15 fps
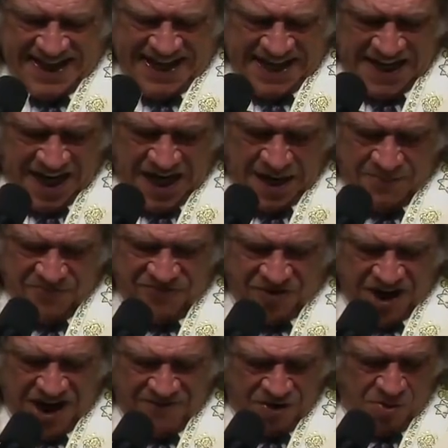income
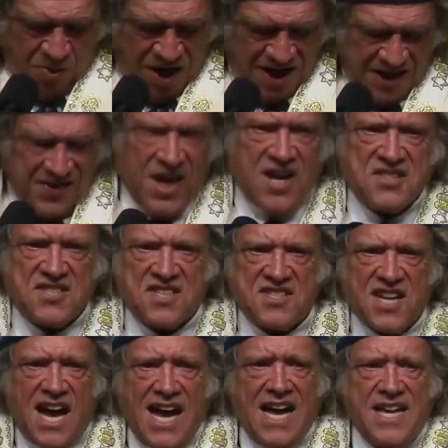for everyone in our
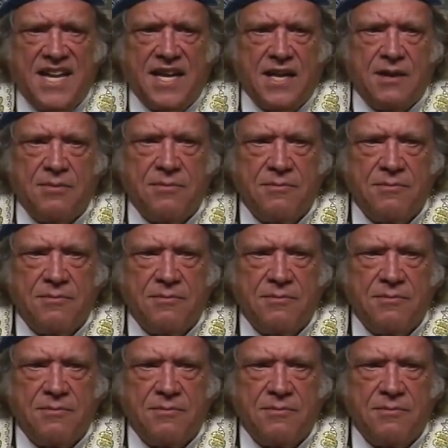society.